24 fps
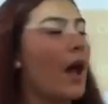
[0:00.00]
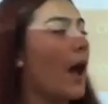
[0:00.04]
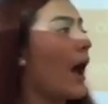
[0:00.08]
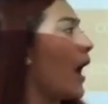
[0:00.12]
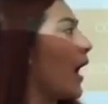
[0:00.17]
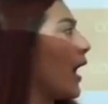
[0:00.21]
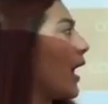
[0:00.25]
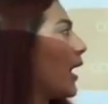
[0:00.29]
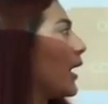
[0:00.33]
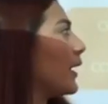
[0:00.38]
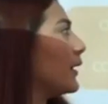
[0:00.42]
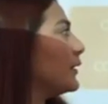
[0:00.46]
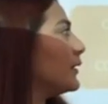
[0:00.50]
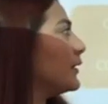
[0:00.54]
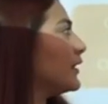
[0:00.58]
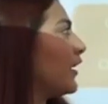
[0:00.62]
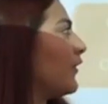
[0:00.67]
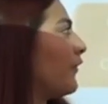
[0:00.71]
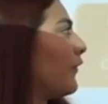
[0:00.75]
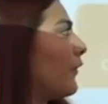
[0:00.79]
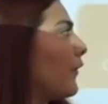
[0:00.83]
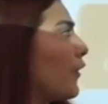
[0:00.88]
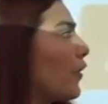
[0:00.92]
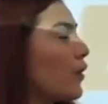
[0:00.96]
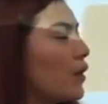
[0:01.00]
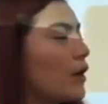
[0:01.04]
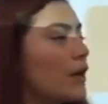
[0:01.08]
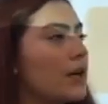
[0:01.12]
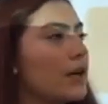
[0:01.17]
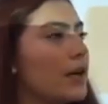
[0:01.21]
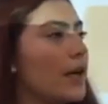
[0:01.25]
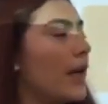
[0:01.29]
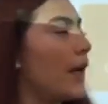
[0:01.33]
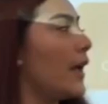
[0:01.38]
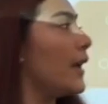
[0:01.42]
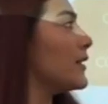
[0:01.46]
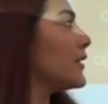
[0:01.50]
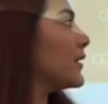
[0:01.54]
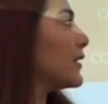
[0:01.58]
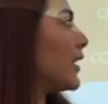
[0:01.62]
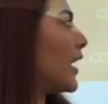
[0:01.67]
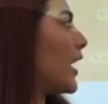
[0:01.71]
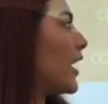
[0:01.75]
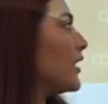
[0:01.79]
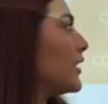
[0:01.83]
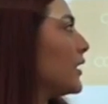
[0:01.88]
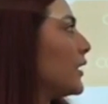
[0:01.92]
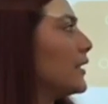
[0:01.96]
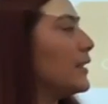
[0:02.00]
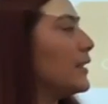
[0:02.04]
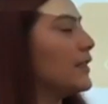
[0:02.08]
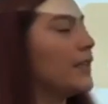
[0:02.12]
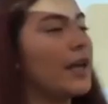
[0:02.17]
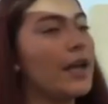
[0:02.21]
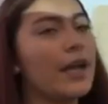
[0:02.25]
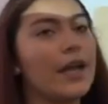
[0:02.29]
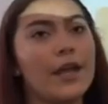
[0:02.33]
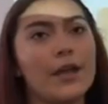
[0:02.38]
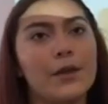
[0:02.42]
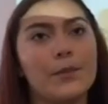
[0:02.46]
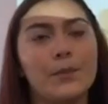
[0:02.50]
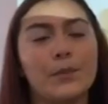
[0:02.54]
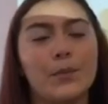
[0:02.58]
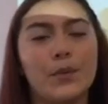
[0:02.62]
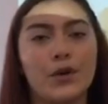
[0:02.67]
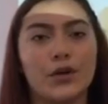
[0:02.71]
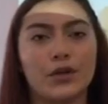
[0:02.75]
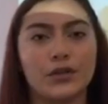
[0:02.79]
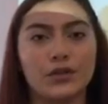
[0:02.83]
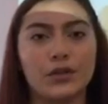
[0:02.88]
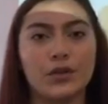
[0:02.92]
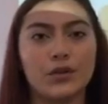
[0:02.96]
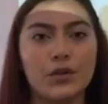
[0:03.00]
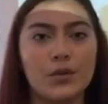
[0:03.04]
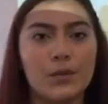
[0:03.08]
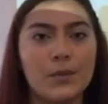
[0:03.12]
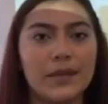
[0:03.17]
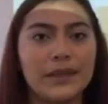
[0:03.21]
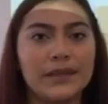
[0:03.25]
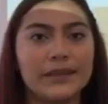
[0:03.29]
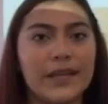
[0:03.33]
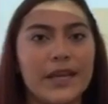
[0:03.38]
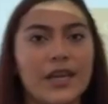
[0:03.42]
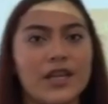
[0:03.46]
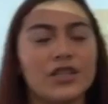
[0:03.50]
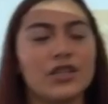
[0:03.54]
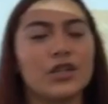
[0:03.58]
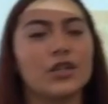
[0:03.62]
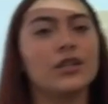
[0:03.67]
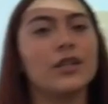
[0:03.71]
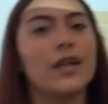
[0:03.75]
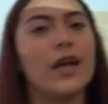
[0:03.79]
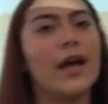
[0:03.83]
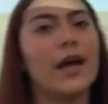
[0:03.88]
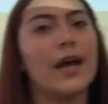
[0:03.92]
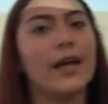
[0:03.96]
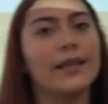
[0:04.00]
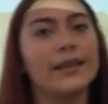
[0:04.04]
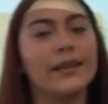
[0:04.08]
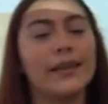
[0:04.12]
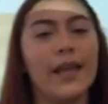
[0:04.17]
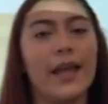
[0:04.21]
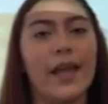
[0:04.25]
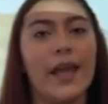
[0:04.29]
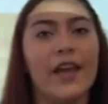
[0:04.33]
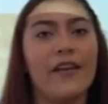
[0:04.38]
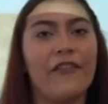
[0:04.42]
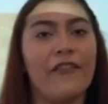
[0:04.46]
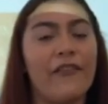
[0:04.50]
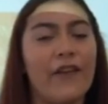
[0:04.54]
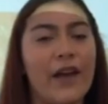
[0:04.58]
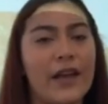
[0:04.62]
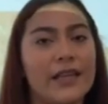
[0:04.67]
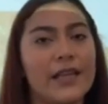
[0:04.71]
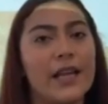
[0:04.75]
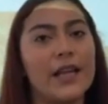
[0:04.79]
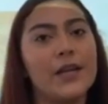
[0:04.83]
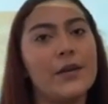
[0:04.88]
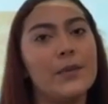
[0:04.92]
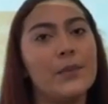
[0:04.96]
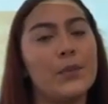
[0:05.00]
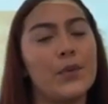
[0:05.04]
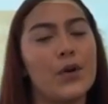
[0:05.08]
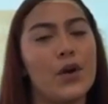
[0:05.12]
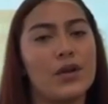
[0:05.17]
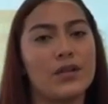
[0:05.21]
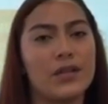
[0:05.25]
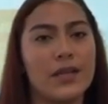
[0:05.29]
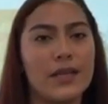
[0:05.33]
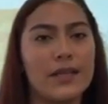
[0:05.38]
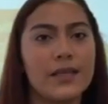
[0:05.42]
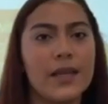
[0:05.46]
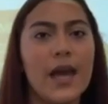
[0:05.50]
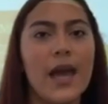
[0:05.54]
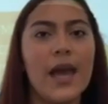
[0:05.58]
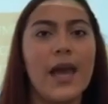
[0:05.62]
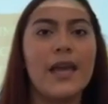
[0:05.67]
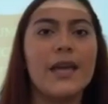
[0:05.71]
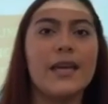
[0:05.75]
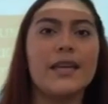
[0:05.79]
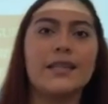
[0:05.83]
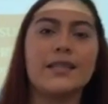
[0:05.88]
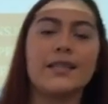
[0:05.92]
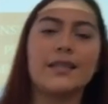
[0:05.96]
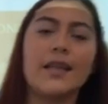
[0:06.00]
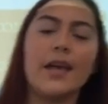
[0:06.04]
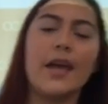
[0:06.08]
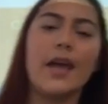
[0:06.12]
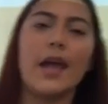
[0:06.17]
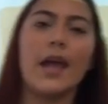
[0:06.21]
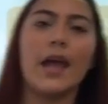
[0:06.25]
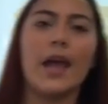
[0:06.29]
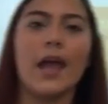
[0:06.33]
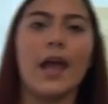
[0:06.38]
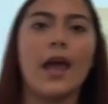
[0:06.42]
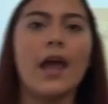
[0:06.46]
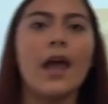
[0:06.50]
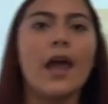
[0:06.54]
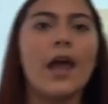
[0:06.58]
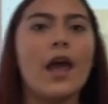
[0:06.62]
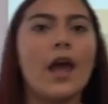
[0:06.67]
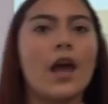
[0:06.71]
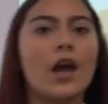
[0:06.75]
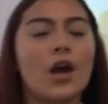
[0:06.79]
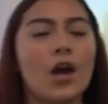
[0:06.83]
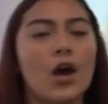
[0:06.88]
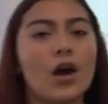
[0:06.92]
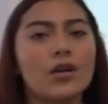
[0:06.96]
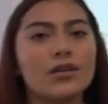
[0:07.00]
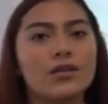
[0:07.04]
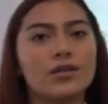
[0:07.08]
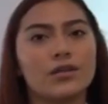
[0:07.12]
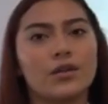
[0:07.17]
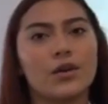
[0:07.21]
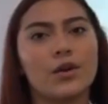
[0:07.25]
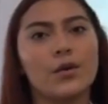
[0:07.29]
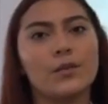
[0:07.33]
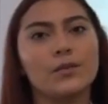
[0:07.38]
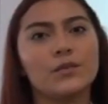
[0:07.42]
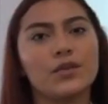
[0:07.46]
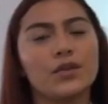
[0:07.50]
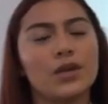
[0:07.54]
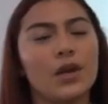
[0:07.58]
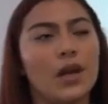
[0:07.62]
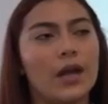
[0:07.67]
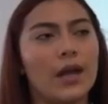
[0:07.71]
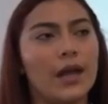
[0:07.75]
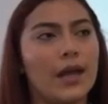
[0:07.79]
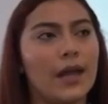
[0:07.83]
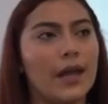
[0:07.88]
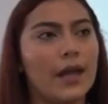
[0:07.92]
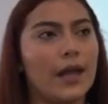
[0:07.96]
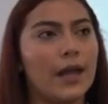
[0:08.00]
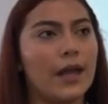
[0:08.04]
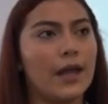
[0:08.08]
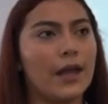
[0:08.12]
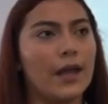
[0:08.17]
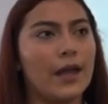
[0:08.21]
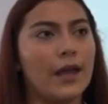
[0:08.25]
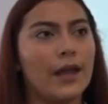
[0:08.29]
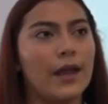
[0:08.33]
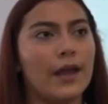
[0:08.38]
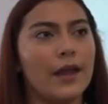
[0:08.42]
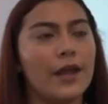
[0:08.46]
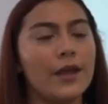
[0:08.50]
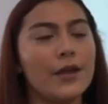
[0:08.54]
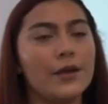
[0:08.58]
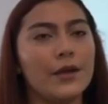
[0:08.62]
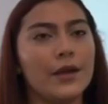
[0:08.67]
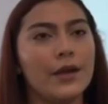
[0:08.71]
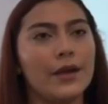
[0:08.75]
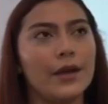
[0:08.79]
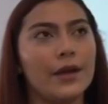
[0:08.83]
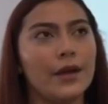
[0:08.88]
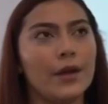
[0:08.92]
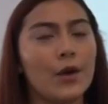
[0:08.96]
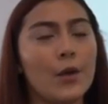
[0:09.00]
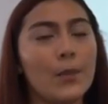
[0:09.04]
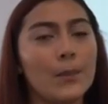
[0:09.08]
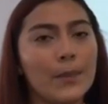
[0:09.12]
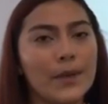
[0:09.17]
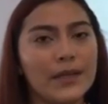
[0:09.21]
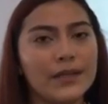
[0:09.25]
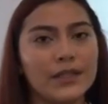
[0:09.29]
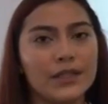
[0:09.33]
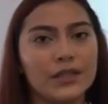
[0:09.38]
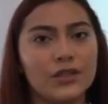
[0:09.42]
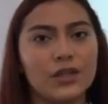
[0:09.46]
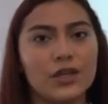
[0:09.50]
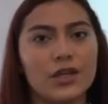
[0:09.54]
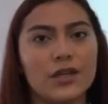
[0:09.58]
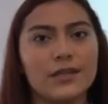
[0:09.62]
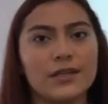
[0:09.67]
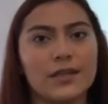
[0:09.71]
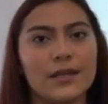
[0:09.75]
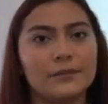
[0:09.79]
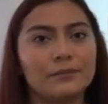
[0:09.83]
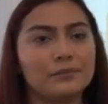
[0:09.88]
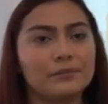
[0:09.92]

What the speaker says: And the fourth stage in the import documentation, and the final process is the customs, competitors,